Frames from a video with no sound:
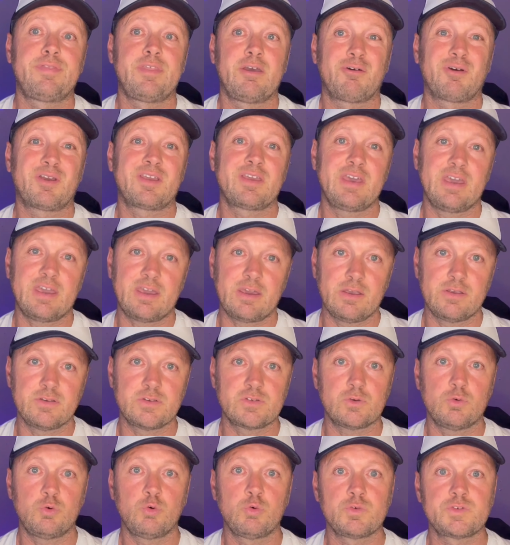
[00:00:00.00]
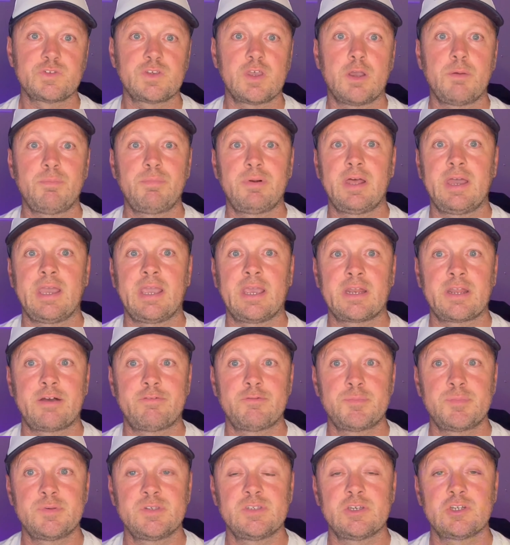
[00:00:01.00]
there are kickers also playing in
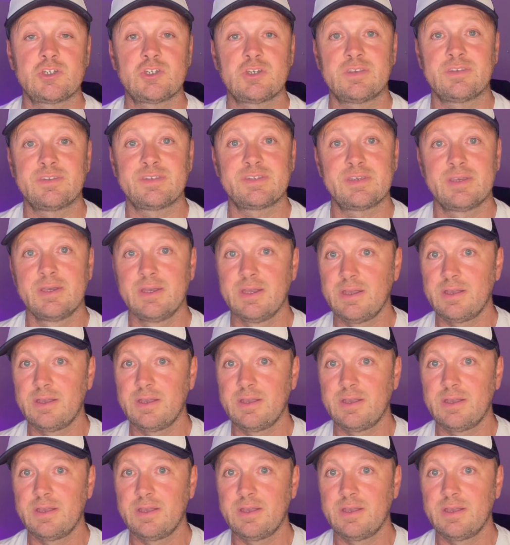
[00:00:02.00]
other positions.